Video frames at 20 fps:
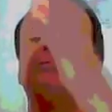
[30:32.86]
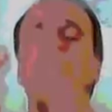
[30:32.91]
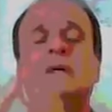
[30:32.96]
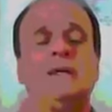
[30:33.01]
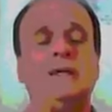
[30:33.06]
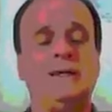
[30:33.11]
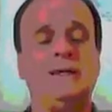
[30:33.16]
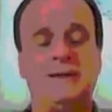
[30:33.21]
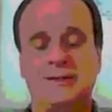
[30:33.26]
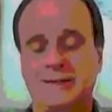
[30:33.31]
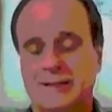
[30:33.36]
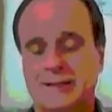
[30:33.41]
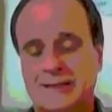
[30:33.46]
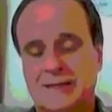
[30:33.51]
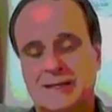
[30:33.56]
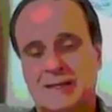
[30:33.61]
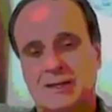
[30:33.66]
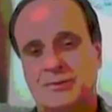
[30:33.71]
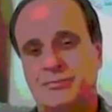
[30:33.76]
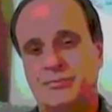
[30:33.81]
me
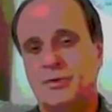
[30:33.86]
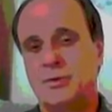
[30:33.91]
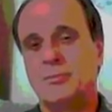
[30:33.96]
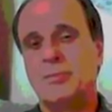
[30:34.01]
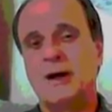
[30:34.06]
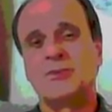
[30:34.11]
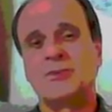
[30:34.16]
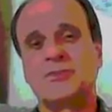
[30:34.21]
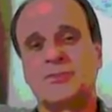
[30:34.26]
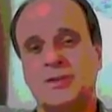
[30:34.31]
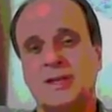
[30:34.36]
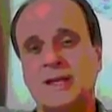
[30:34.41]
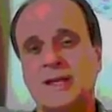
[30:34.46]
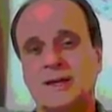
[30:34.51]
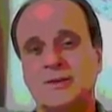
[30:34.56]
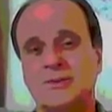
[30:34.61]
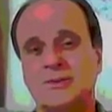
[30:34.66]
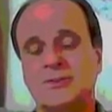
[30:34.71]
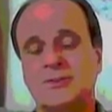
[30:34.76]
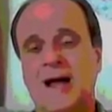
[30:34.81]
for my
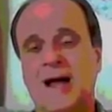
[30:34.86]
sins.